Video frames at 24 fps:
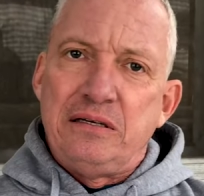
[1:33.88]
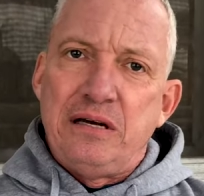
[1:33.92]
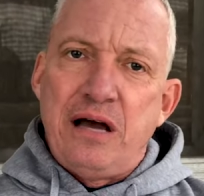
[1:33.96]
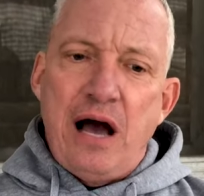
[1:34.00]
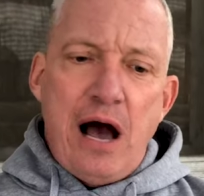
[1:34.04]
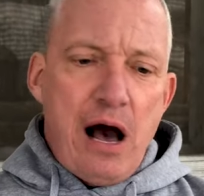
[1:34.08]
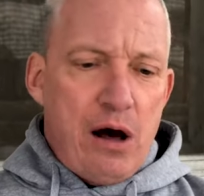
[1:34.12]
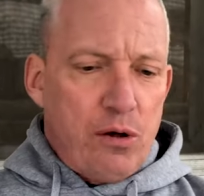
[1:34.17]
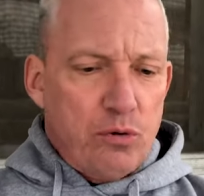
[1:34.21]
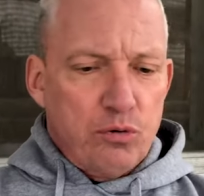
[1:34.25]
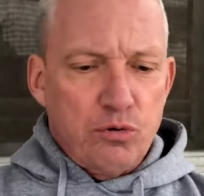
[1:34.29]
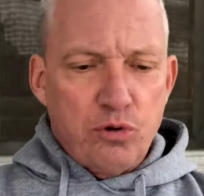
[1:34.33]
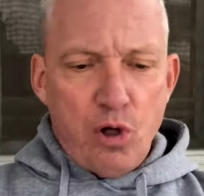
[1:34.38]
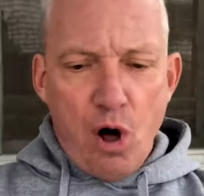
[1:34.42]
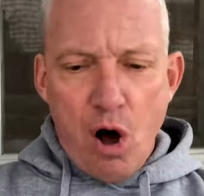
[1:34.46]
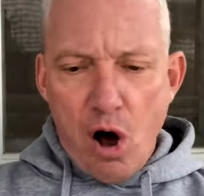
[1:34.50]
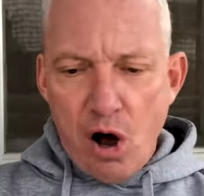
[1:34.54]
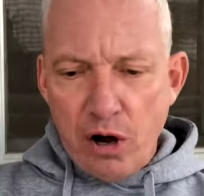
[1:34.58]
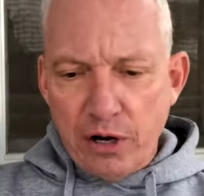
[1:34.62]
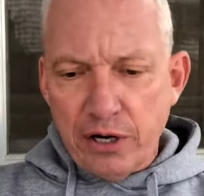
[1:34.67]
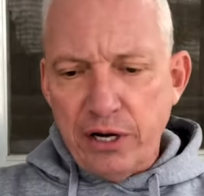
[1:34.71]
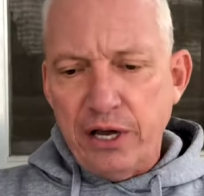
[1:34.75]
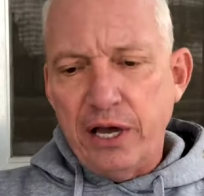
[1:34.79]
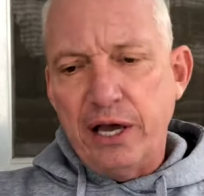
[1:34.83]
How
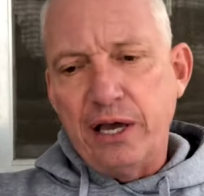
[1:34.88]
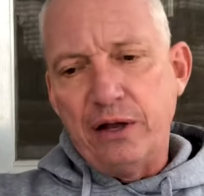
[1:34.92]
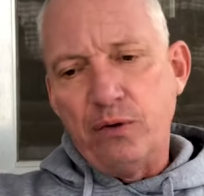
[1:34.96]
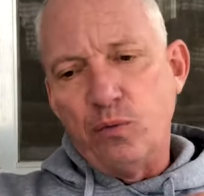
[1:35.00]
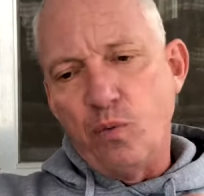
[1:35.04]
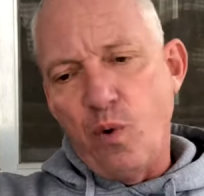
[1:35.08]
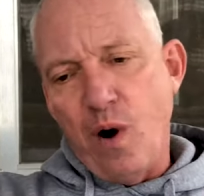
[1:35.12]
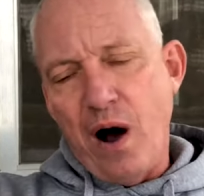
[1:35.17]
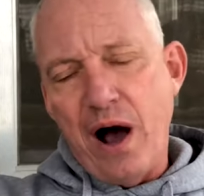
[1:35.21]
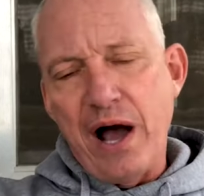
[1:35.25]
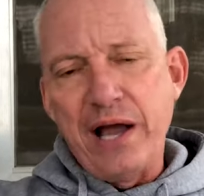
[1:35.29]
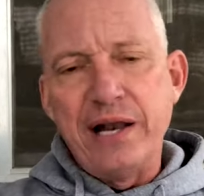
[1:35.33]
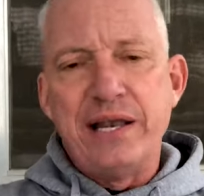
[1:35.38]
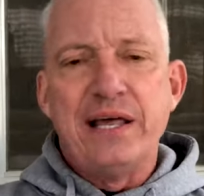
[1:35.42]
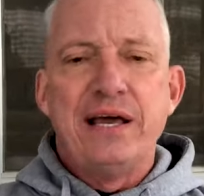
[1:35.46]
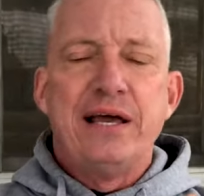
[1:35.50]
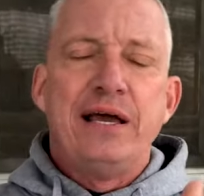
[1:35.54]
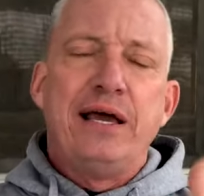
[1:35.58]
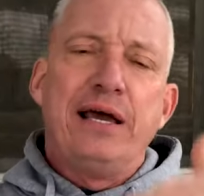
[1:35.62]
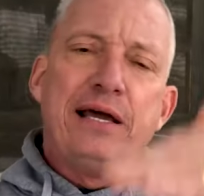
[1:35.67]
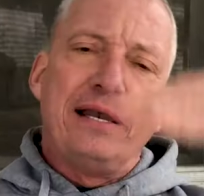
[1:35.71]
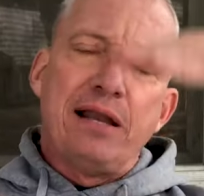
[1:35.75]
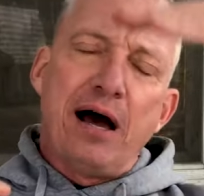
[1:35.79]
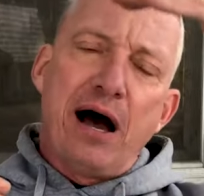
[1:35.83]
long and wide
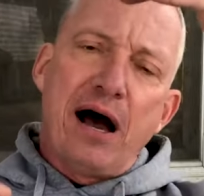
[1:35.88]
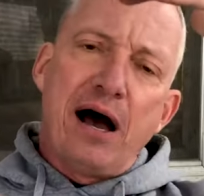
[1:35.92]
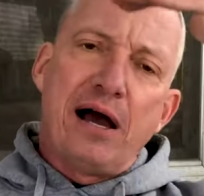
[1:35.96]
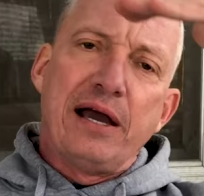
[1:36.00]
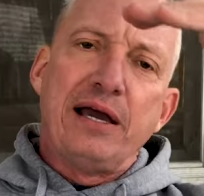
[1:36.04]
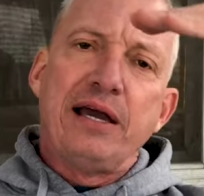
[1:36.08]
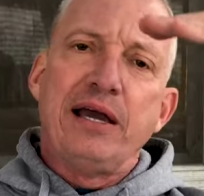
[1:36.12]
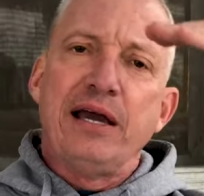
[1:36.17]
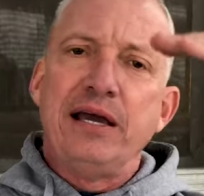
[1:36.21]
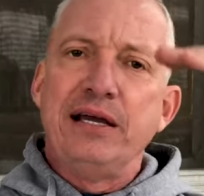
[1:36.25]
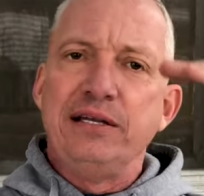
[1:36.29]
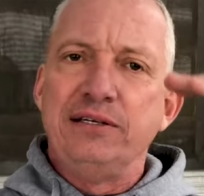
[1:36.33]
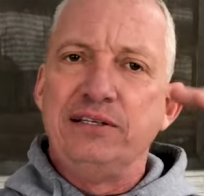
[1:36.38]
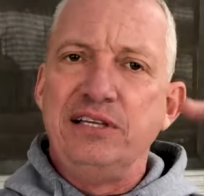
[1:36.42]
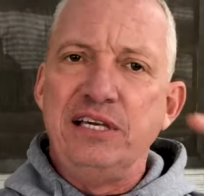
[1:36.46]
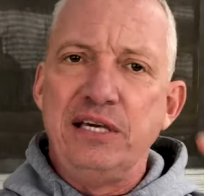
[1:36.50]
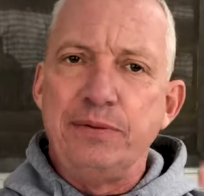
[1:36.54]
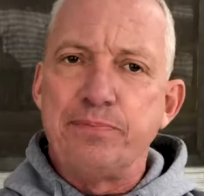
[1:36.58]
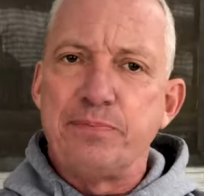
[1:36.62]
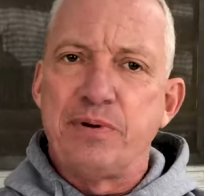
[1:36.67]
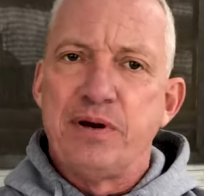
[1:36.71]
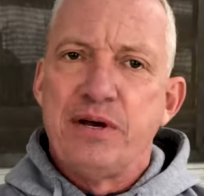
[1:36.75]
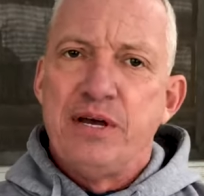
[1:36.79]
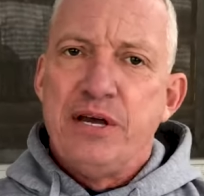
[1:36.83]
and high and
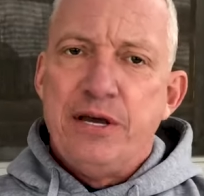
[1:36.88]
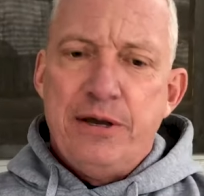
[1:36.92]
deep."